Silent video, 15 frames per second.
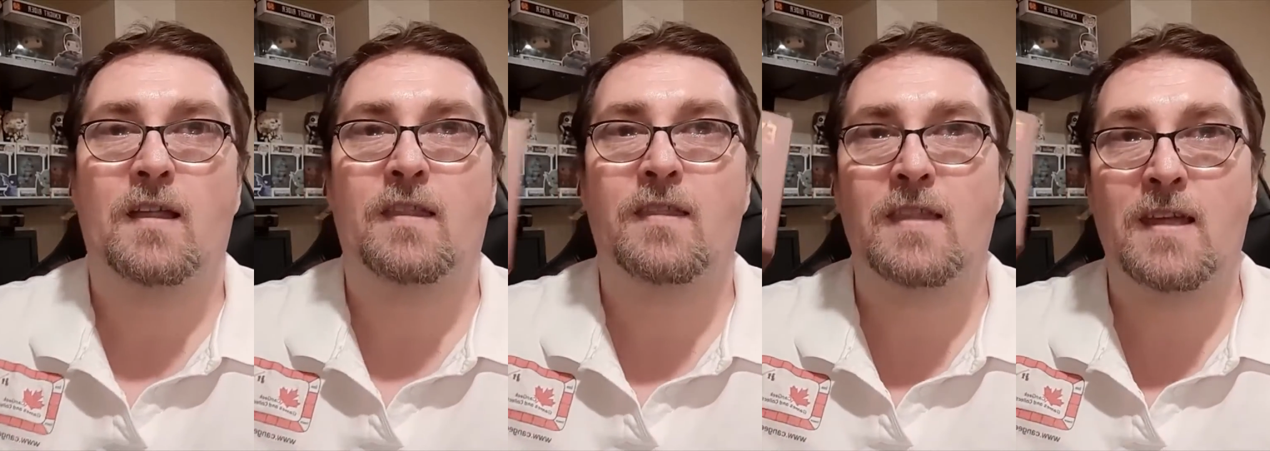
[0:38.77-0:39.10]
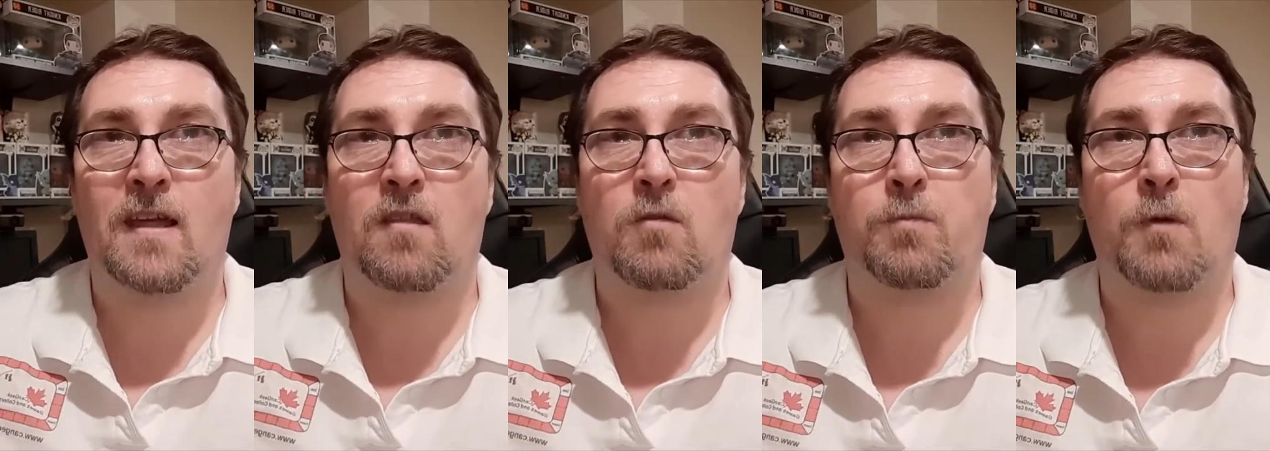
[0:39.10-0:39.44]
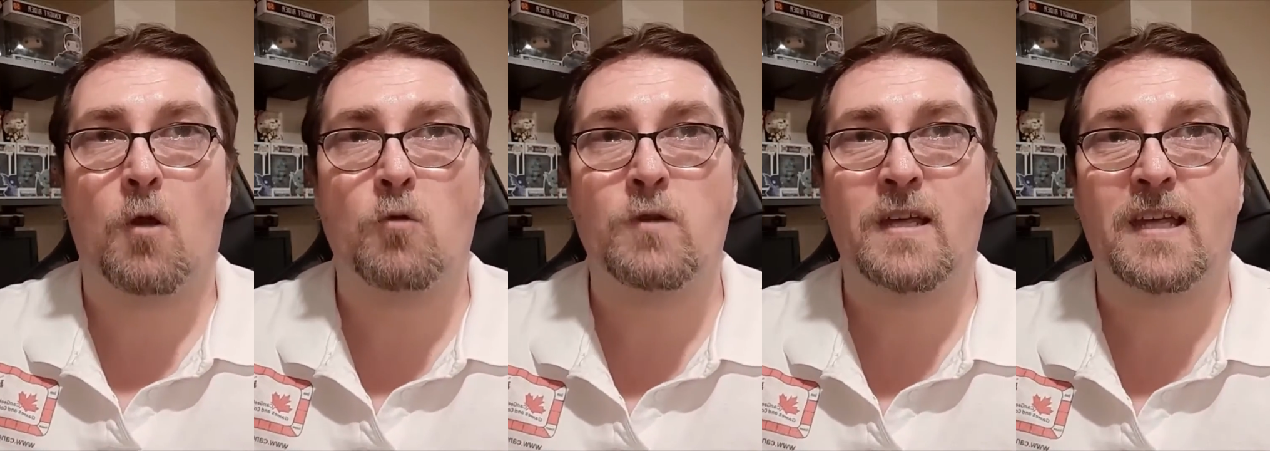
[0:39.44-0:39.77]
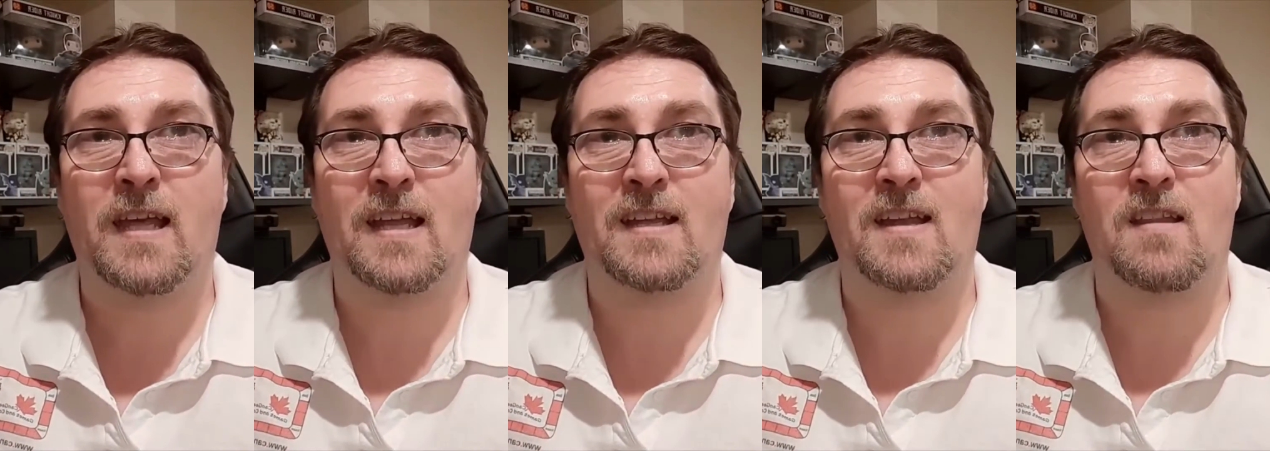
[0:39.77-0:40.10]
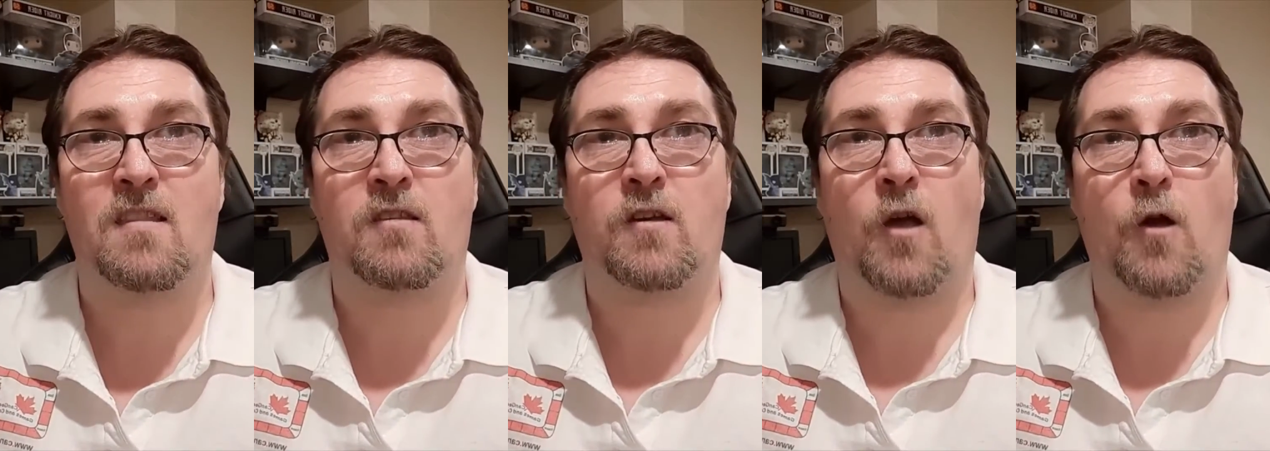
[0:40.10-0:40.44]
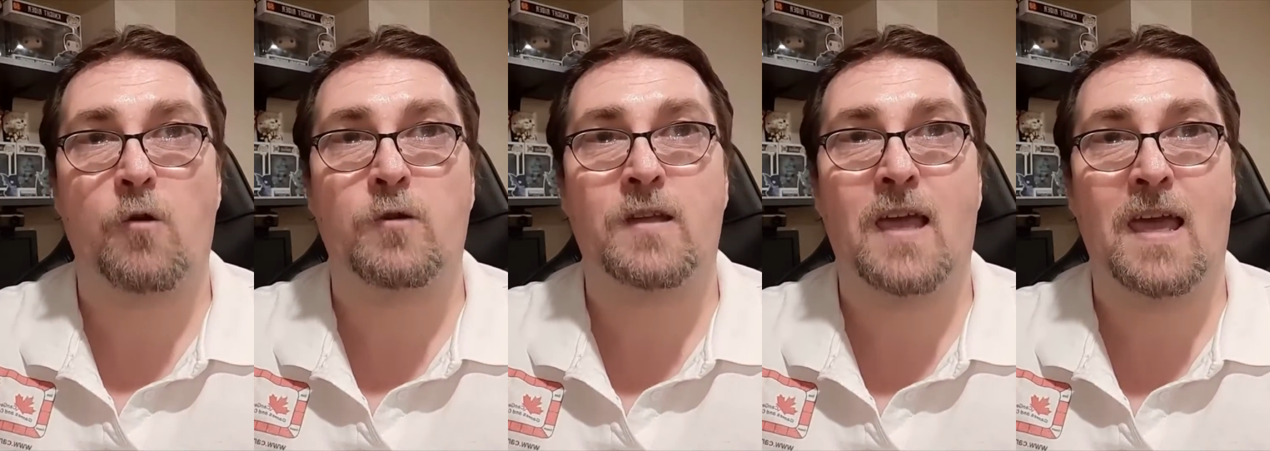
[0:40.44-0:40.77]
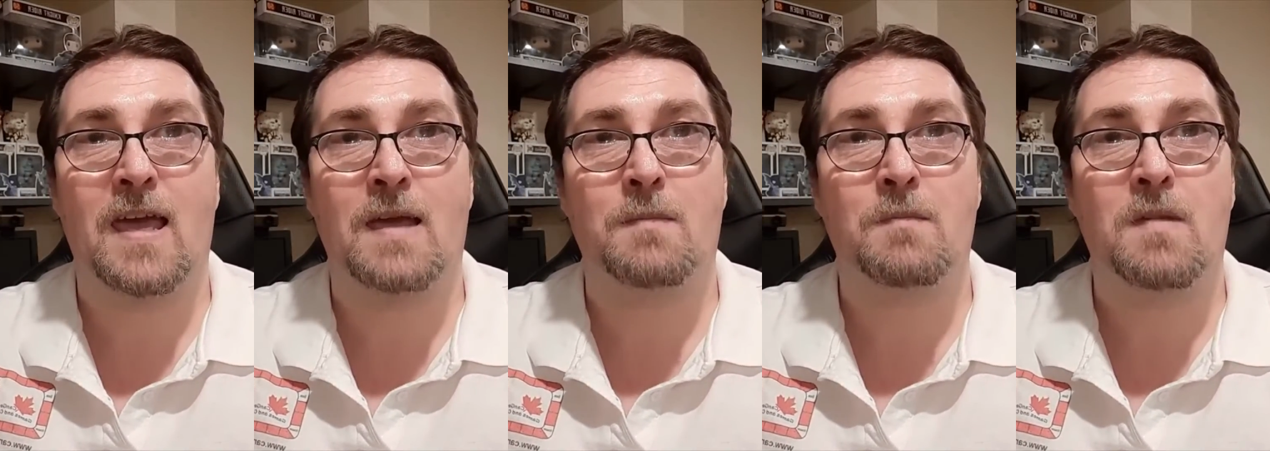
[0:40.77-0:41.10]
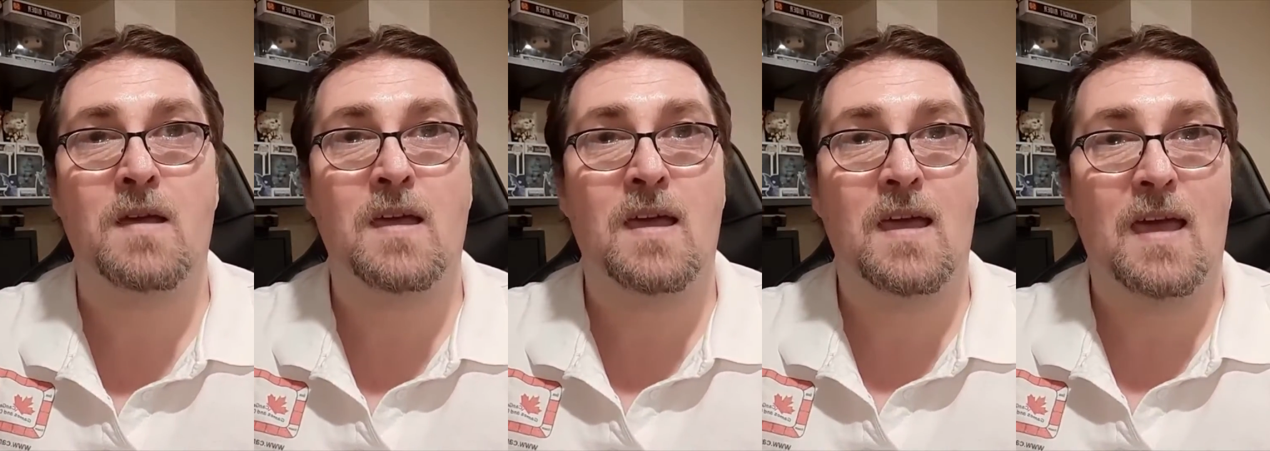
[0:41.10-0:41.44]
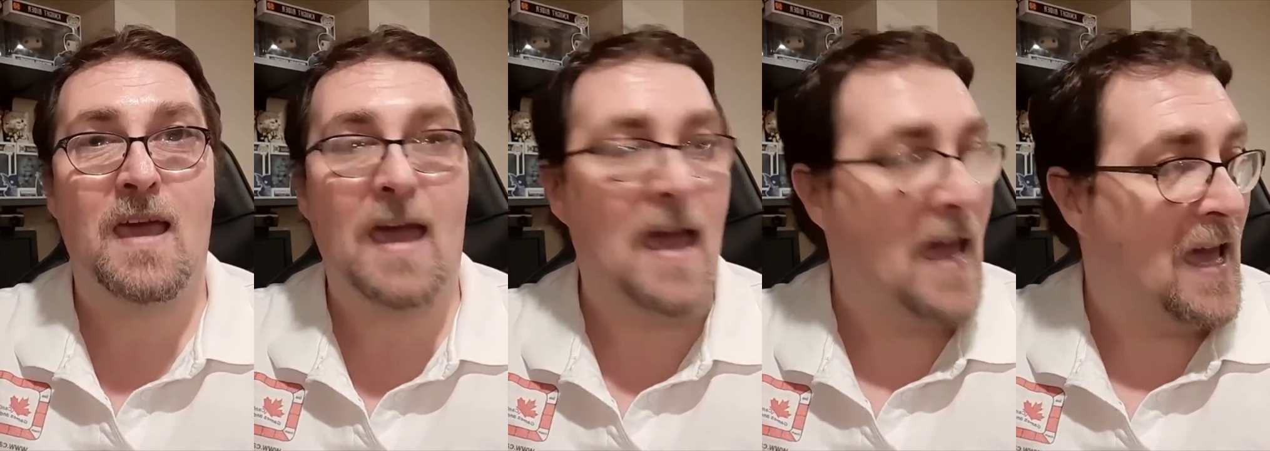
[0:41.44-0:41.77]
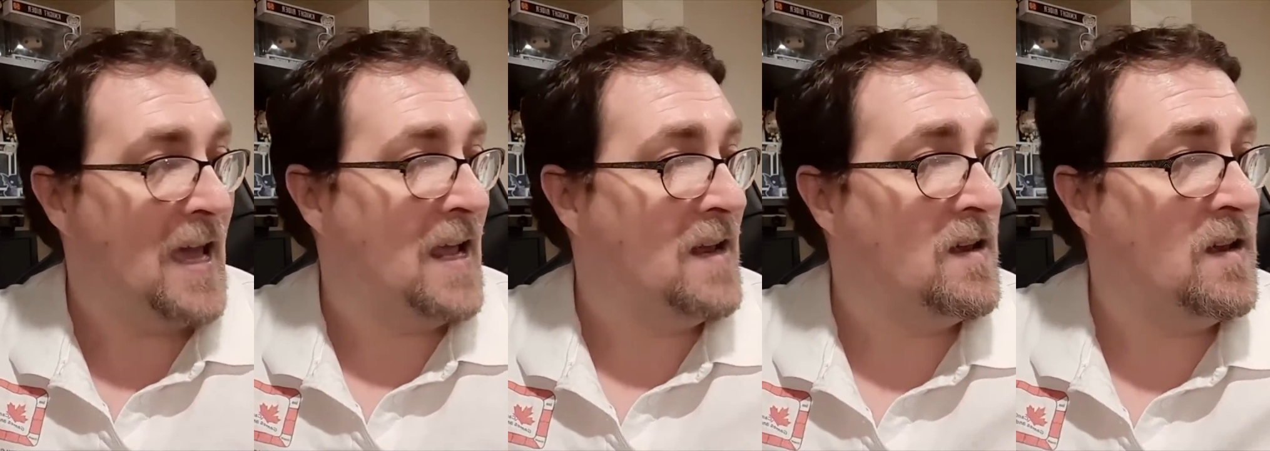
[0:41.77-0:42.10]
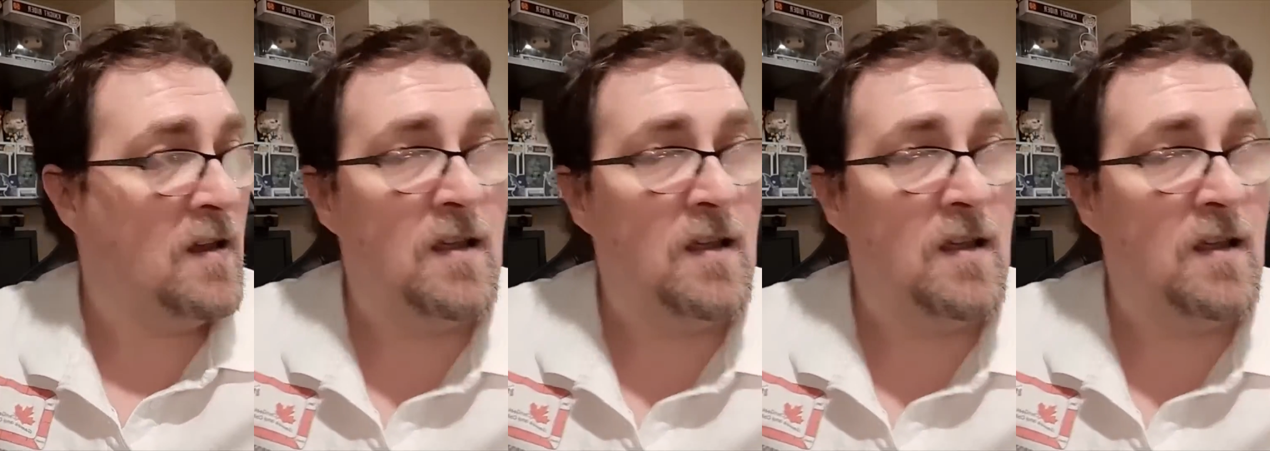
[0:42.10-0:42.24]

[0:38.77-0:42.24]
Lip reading: the Exploding Kittens card game and